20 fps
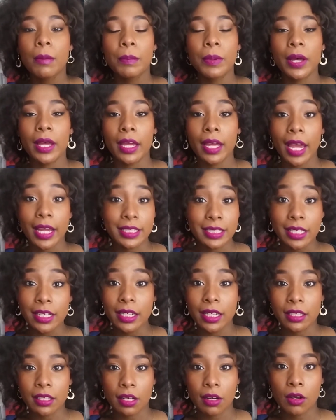But I didn't
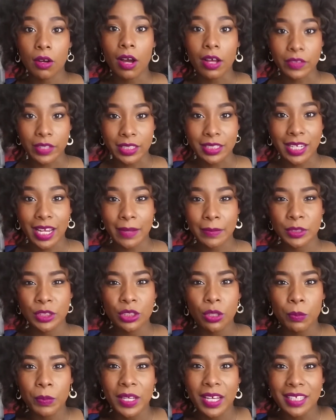get caught that time, and
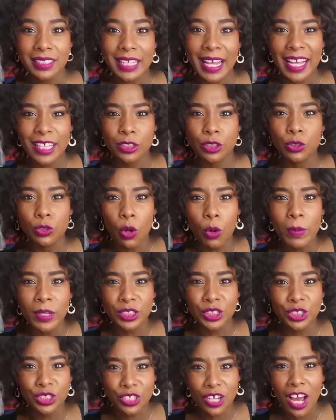so because I had so
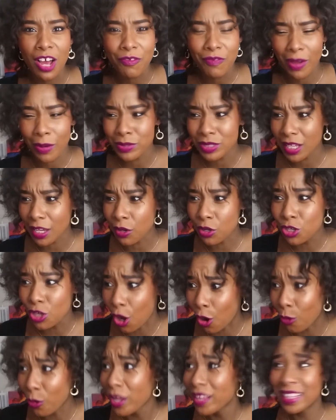much stuff, I was like,
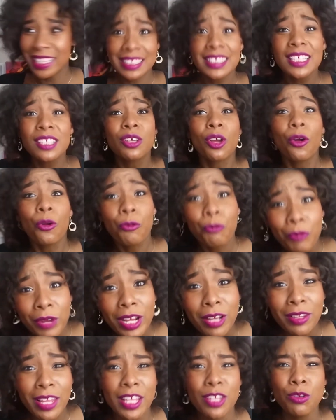yo, this is
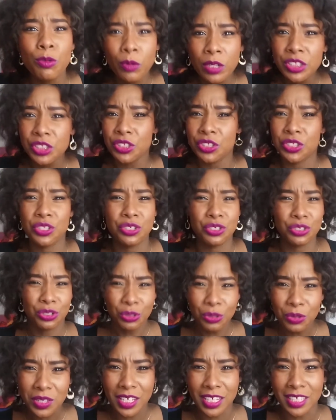real, like, you could just
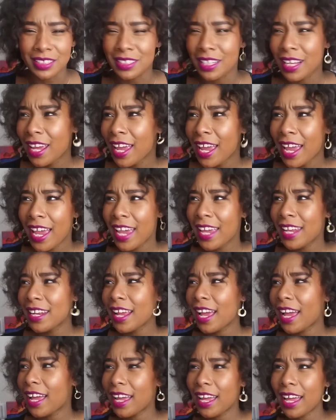do this.
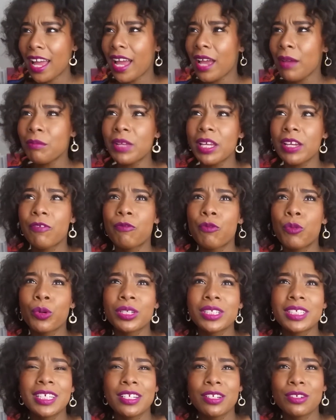And I'm like
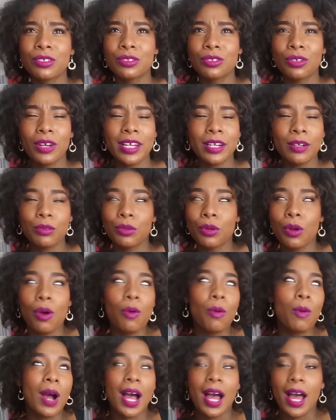14 years old. I don't know
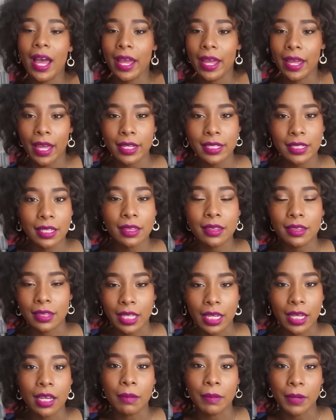why I didn't
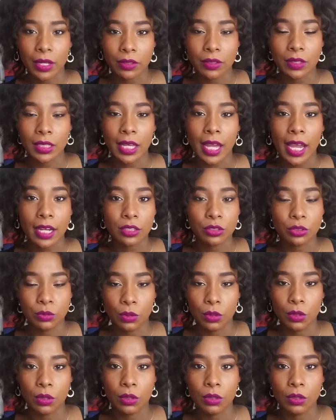think about the
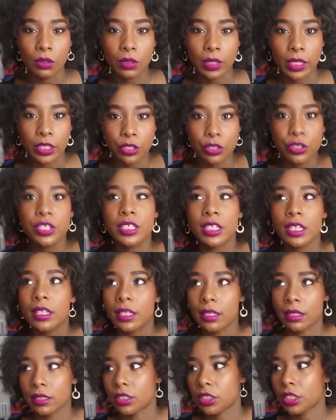actual, like, you're
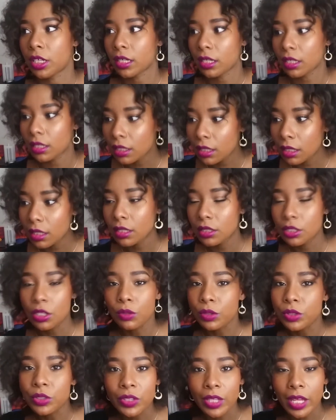stealing, chick,
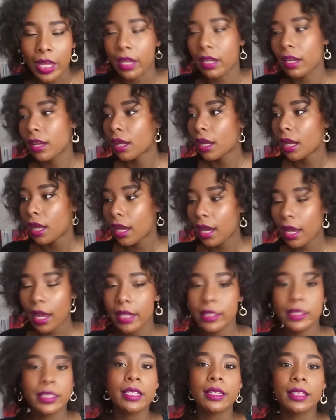don't do that.
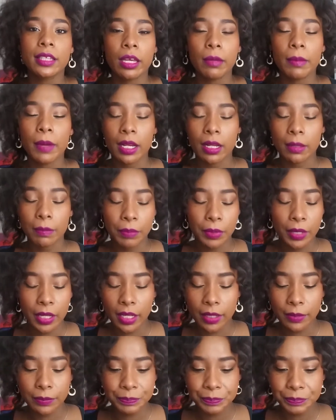I didn't think about it.
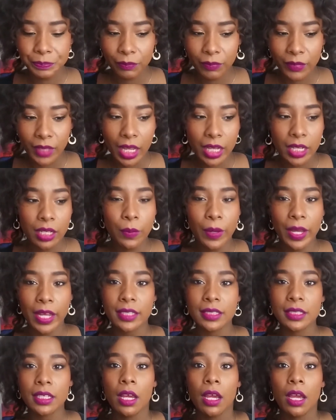But
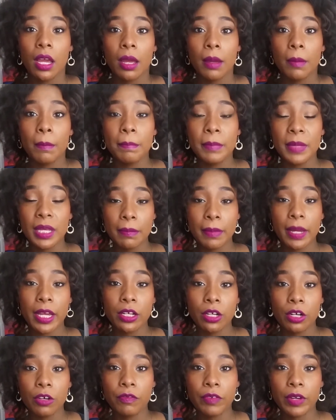anyways, me and my
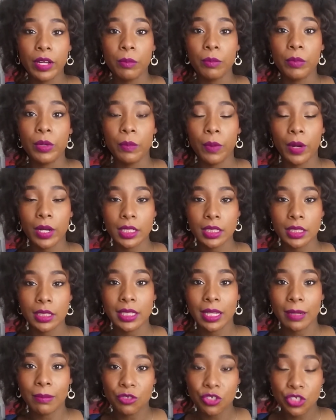girlfriend, we worked at the
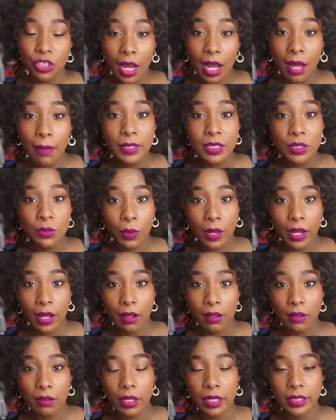same job as
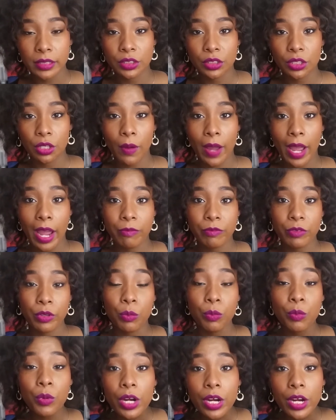well, and so
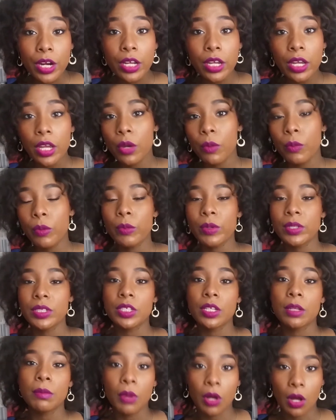after work we went
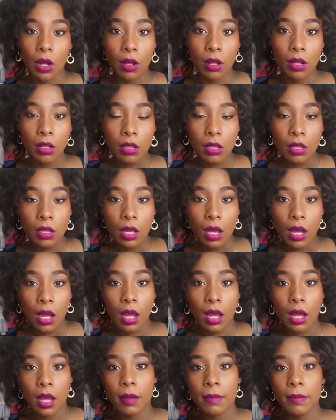to the mall.
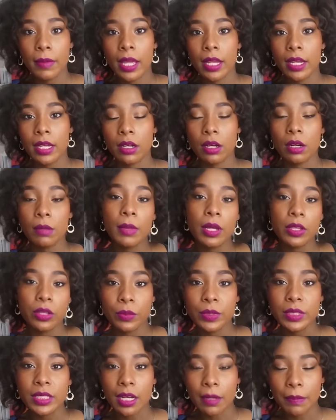And her mother
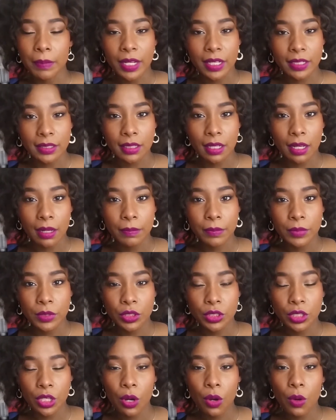was gonna pick us up.
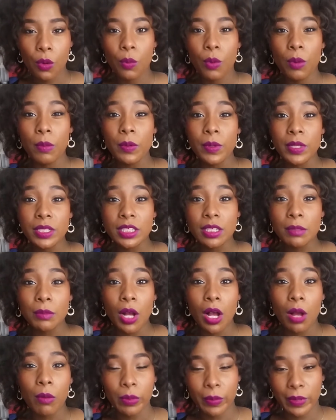So when we went to the
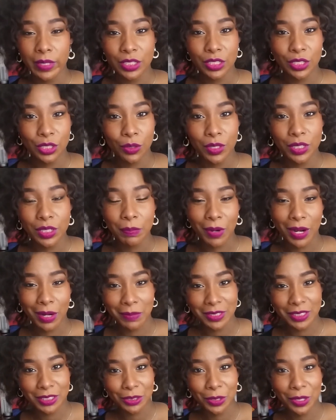mall, we went into a
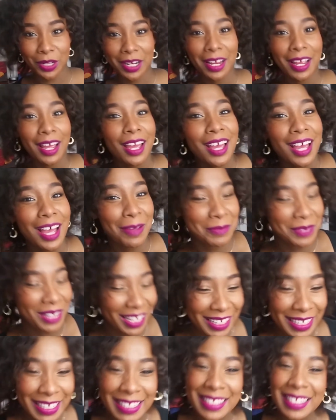department store. I'm
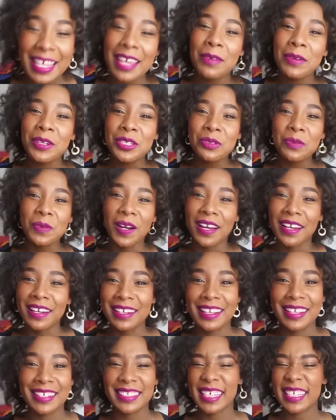not gonna say which
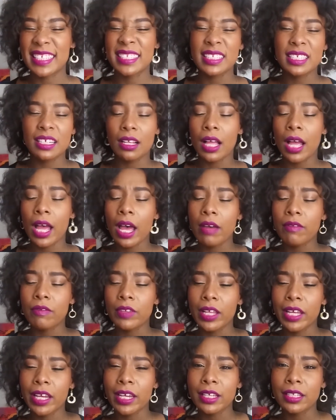one because I still have
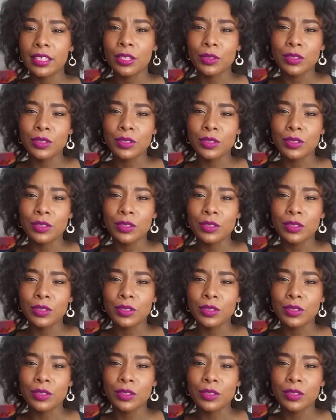like